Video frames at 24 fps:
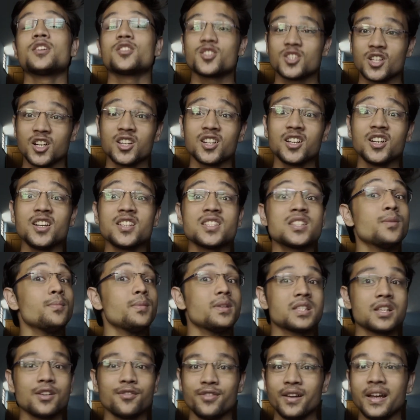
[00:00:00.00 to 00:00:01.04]
Journalism
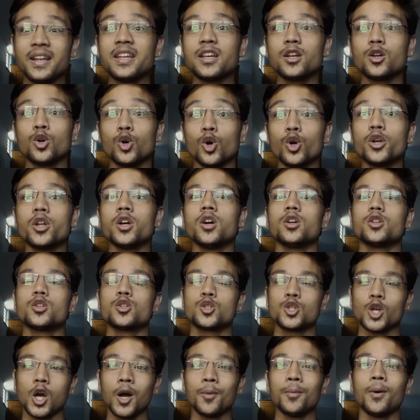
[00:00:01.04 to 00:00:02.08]
is a very good
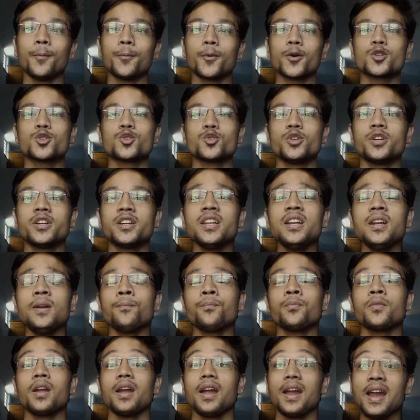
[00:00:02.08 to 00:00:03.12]
job opportunity
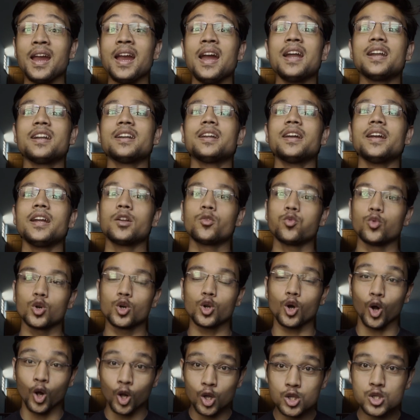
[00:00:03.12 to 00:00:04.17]
and it
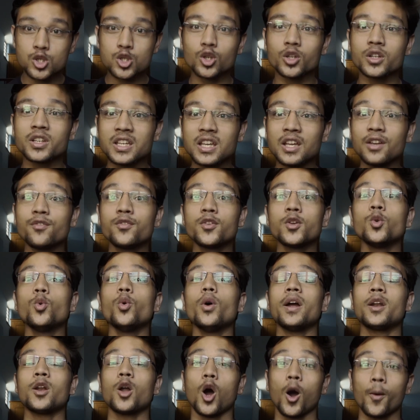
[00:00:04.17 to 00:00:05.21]
would also give
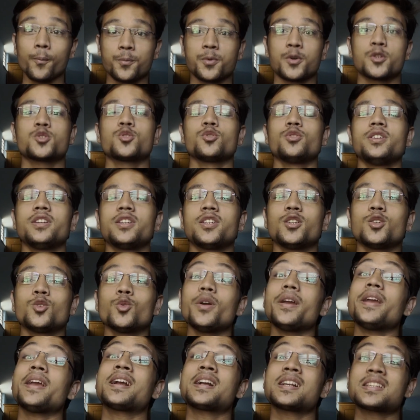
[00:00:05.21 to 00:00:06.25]
you an opportunity
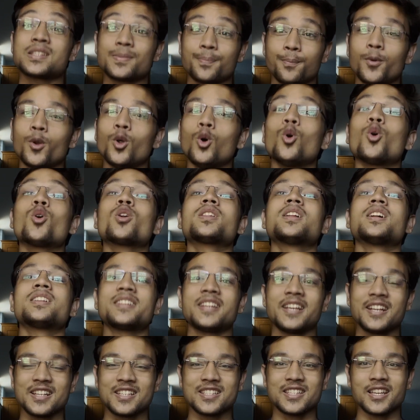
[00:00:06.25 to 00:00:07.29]
to explore the
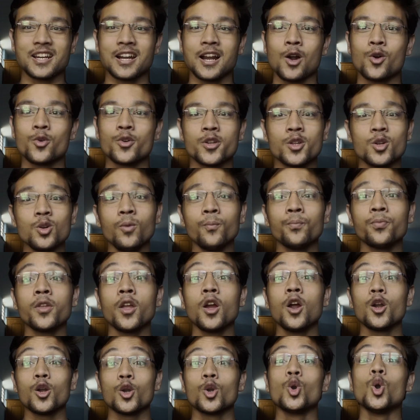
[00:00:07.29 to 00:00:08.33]
things around you,
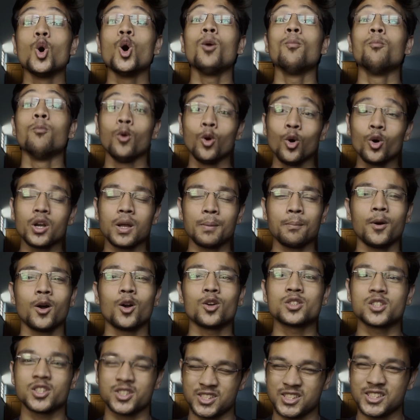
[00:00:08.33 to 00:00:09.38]
know more
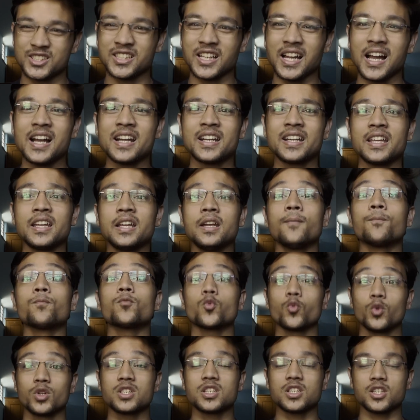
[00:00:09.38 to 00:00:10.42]
about the society
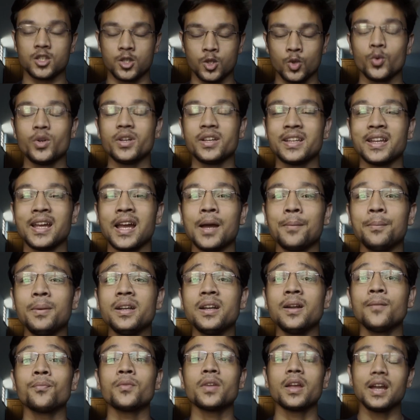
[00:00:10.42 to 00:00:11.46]
which you
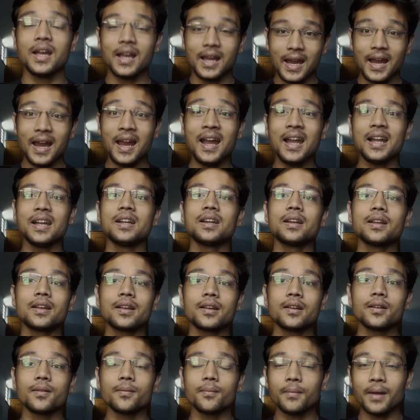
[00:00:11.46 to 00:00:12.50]
inhabit, and
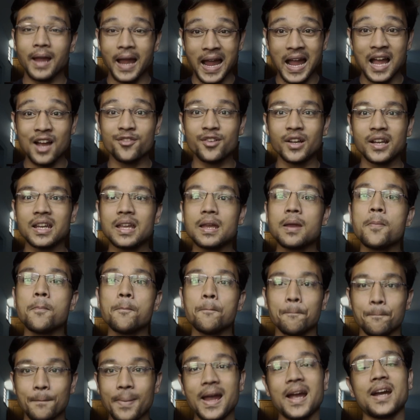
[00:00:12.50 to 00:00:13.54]
have an
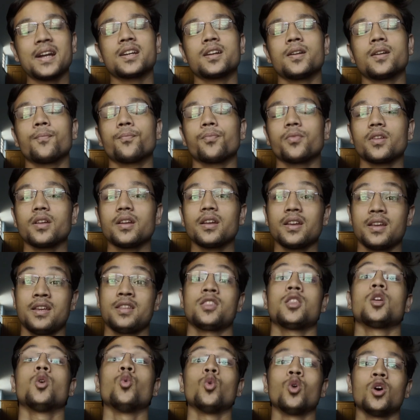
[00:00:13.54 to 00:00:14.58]
impact
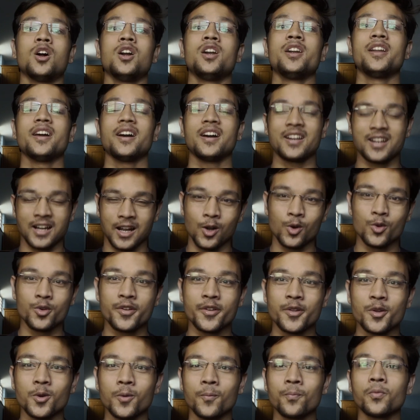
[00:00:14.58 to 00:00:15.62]
in the world
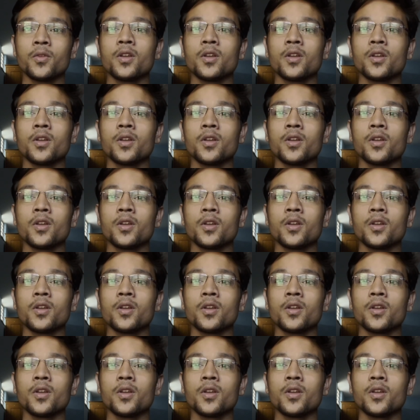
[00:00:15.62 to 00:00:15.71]
around you.